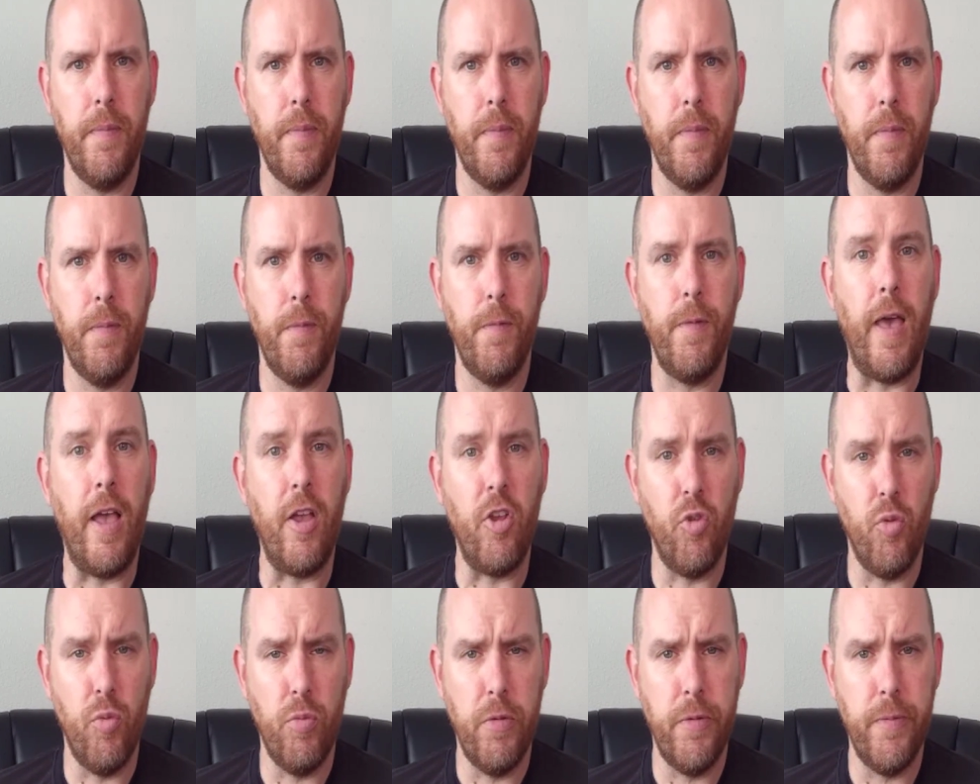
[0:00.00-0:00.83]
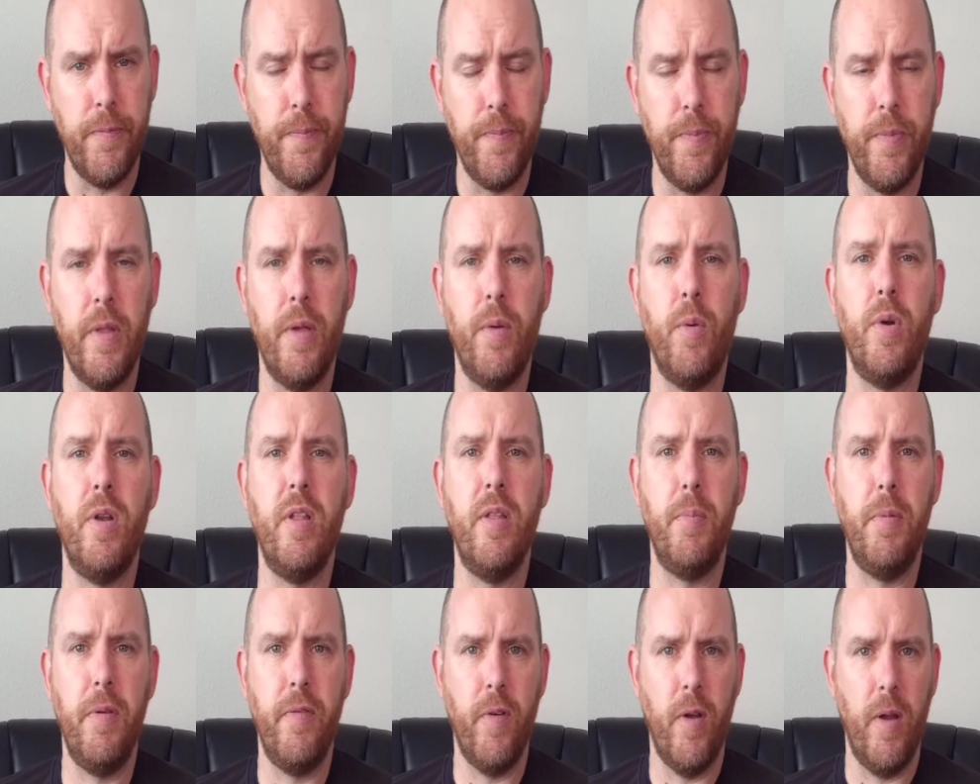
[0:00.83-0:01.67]
factual. I want it
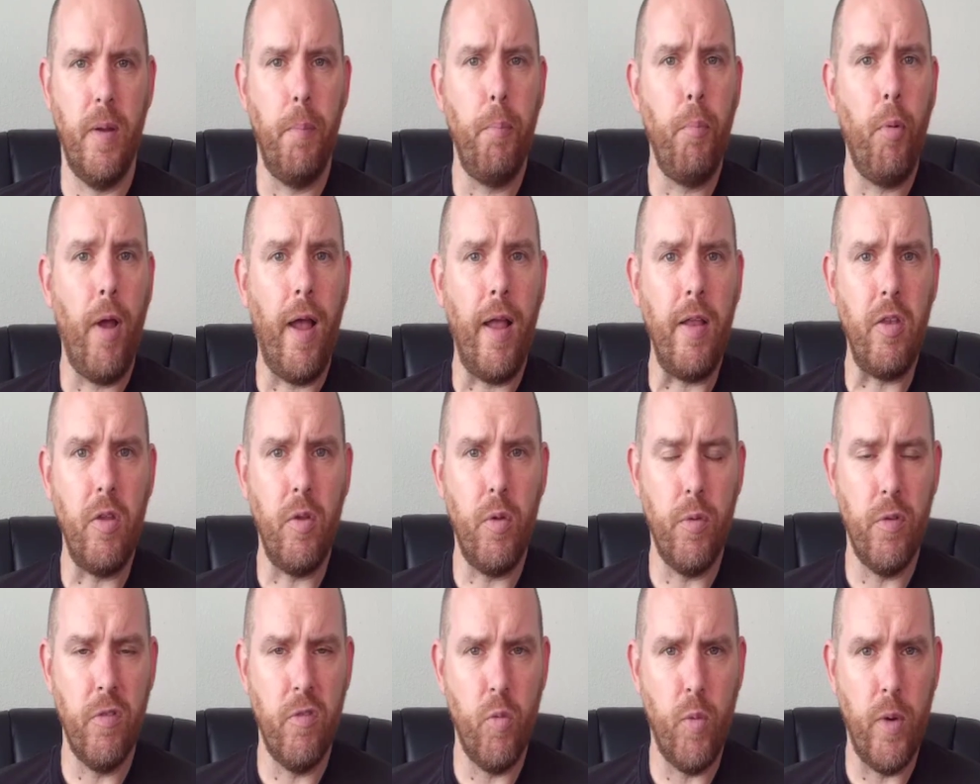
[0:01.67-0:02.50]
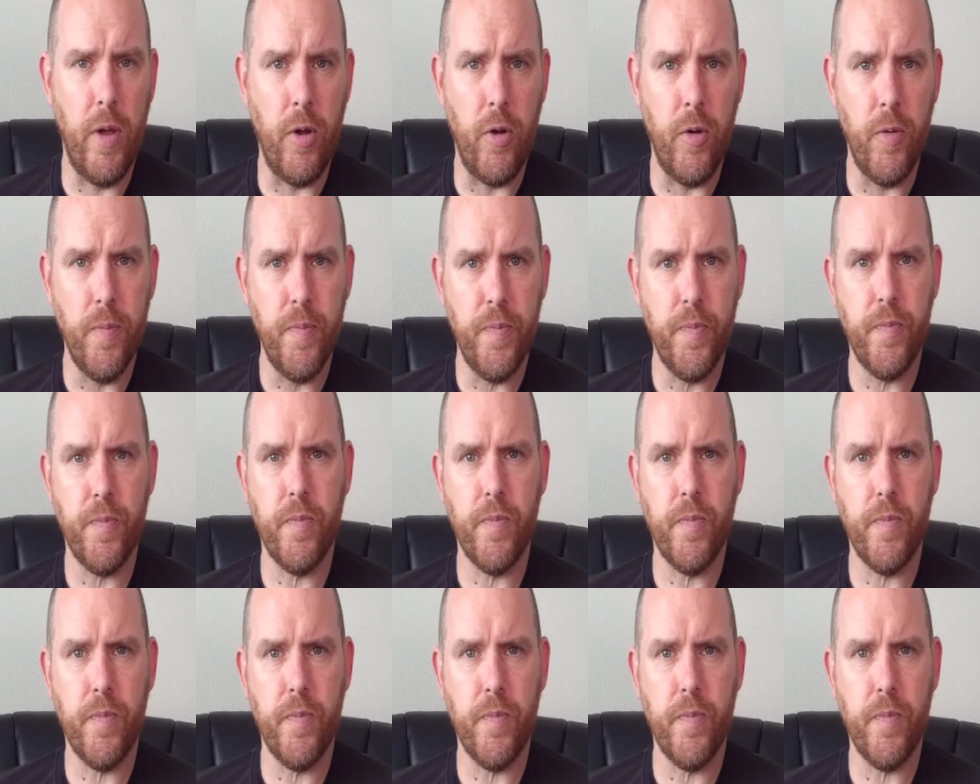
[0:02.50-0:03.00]
to be very practical as well.